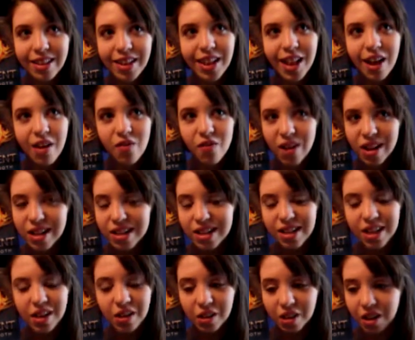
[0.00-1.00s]
the events
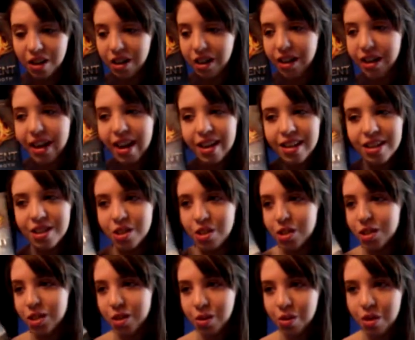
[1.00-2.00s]
that occur, and it's
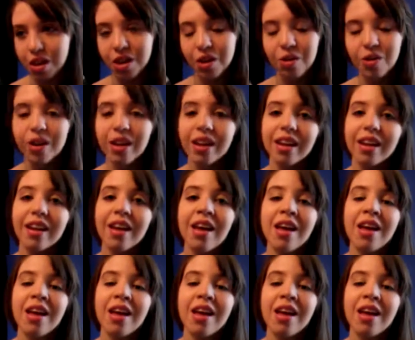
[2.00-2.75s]
just so cute and